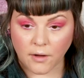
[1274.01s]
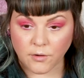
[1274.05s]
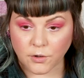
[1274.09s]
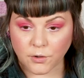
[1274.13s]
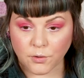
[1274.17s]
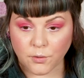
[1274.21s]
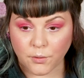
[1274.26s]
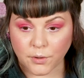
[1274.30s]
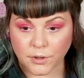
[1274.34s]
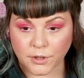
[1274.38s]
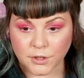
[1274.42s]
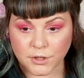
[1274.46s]
outer
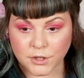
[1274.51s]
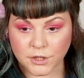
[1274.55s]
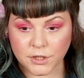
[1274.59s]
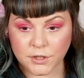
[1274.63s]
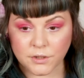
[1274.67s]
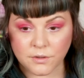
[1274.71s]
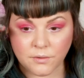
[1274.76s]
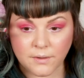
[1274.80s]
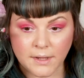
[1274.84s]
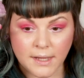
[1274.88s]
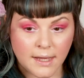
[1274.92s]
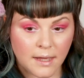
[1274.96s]
corner
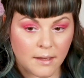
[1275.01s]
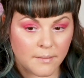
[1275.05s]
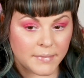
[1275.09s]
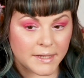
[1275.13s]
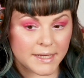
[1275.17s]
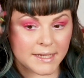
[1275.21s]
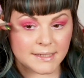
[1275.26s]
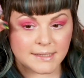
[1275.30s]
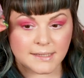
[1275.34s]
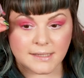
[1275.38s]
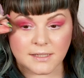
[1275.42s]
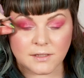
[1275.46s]
too,
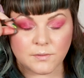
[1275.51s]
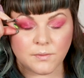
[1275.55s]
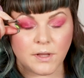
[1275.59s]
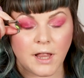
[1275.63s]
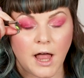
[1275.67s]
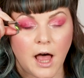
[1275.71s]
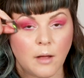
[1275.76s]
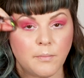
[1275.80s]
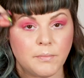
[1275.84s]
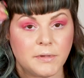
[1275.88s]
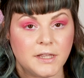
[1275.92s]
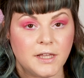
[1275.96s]
because this will
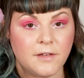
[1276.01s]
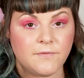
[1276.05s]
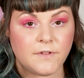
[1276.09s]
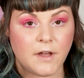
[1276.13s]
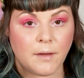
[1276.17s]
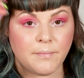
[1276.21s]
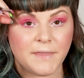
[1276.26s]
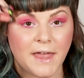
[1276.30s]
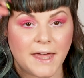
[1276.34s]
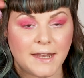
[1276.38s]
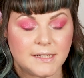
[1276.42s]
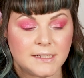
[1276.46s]
help lift
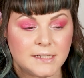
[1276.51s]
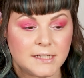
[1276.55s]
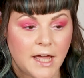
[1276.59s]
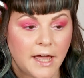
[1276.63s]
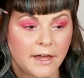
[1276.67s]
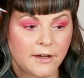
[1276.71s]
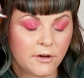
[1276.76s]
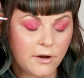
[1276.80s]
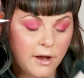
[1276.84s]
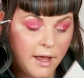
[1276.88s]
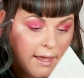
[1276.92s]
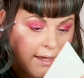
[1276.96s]
up that
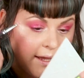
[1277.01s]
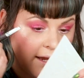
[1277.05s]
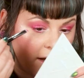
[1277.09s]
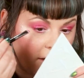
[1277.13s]
entire eye